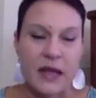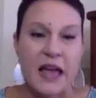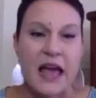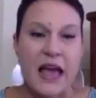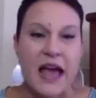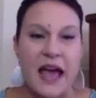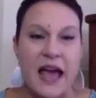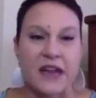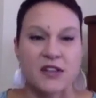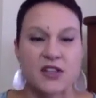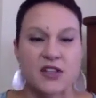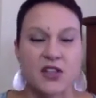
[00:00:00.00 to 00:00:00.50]

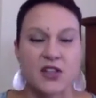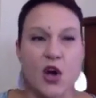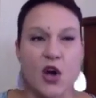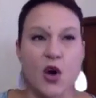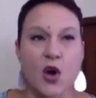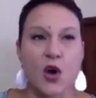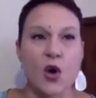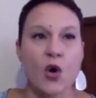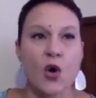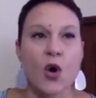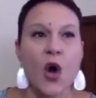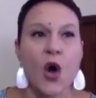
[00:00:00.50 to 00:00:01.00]
And
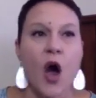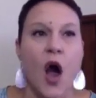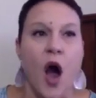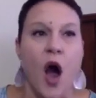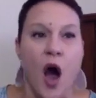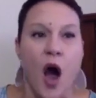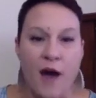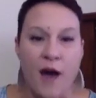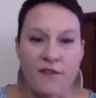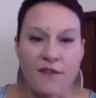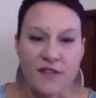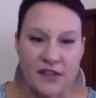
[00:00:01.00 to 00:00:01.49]
so
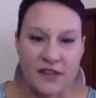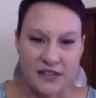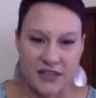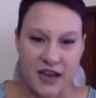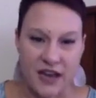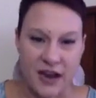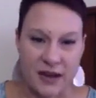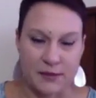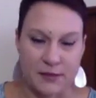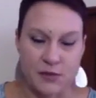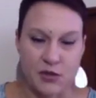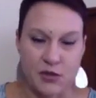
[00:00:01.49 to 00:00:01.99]

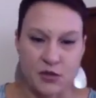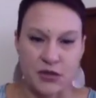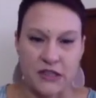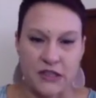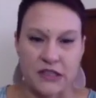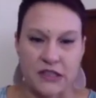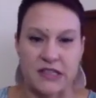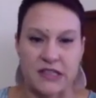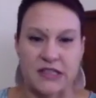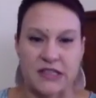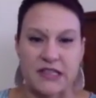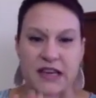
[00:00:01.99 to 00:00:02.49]
oftentimes you need
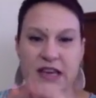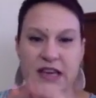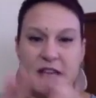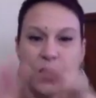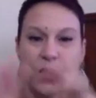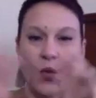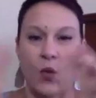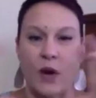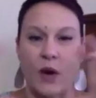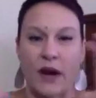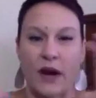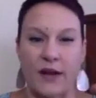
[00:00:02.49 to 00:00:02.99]
to take
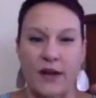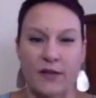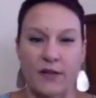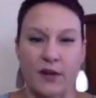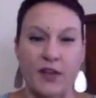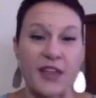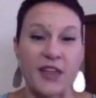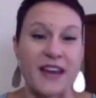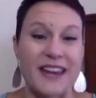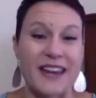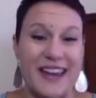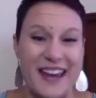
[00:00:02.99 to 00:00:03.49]
whatever
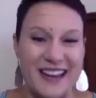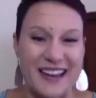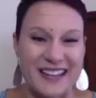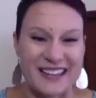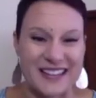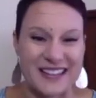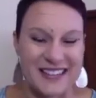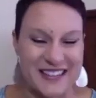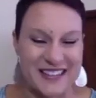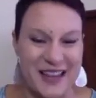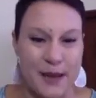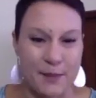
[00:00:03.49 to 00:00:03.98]
the
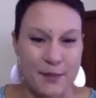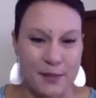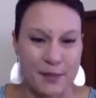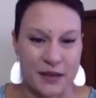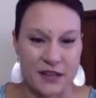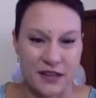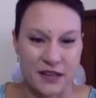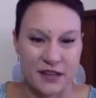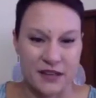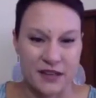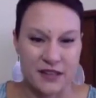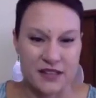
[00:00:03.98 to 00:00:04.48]
next step
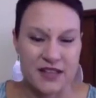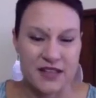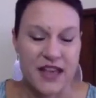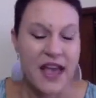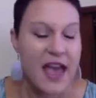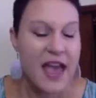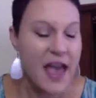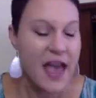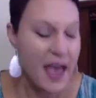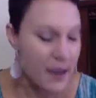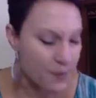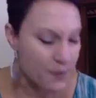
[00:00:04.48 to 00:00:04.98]
is
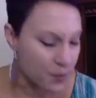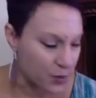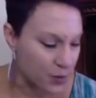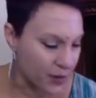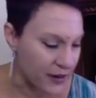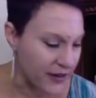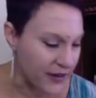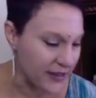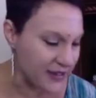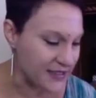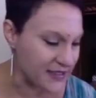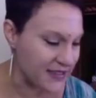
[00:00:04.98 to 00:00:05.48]
and
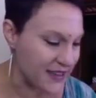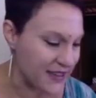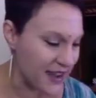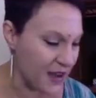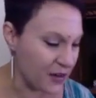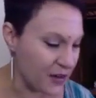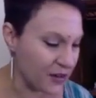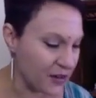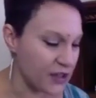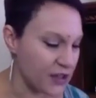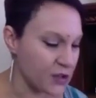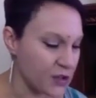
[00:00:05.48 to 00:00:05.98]
break it
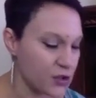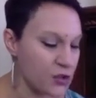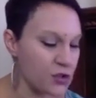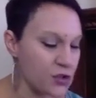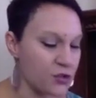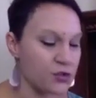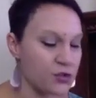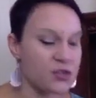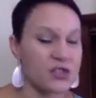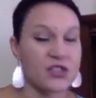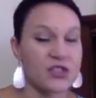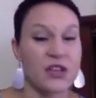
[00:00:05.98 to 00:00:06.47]
down
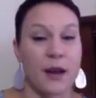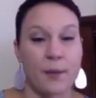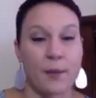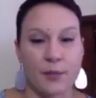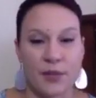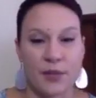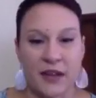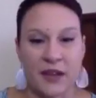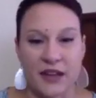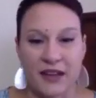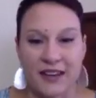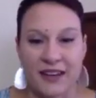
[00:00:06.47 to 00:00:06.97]
into
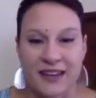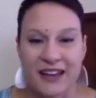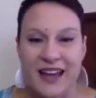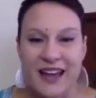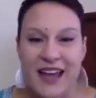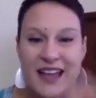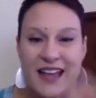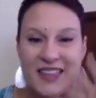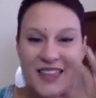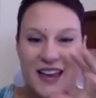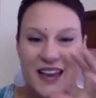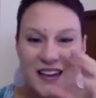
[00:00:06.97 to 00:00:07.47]
something
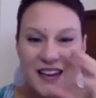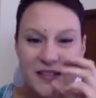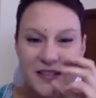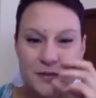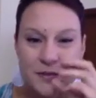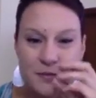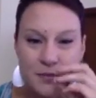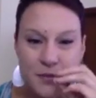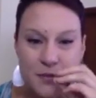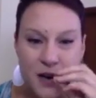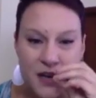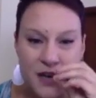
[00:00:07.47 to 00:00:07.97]
that is
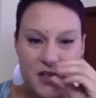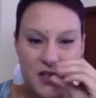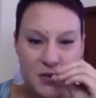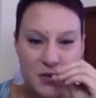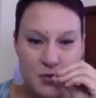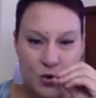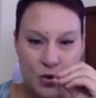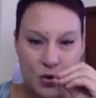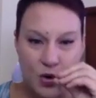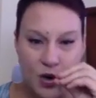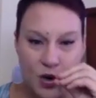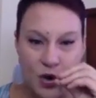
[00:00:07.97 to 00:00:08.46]
much
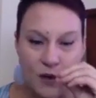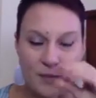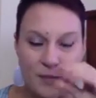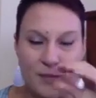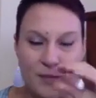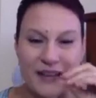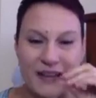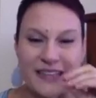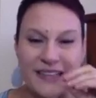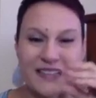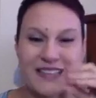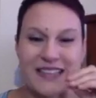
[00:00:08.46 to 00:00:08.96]
more
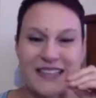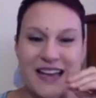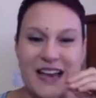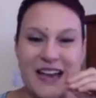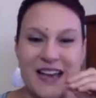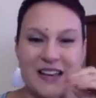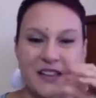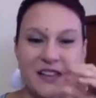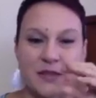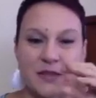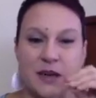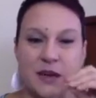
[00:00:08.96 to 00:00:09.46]

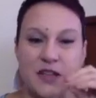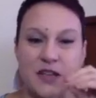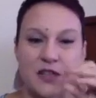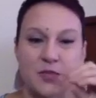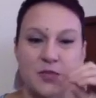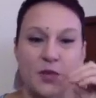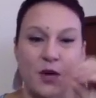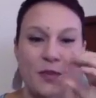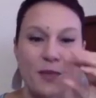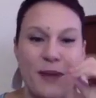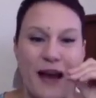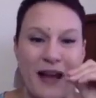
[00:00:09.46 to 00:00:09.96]
bite-sized, much
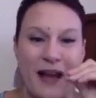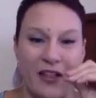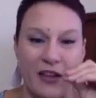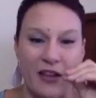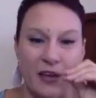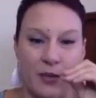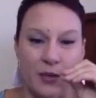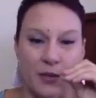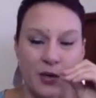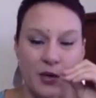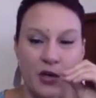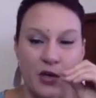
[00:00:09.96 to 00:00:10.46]
more
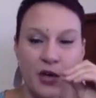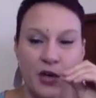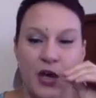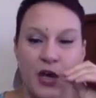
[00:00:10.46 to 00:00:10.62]
palatable,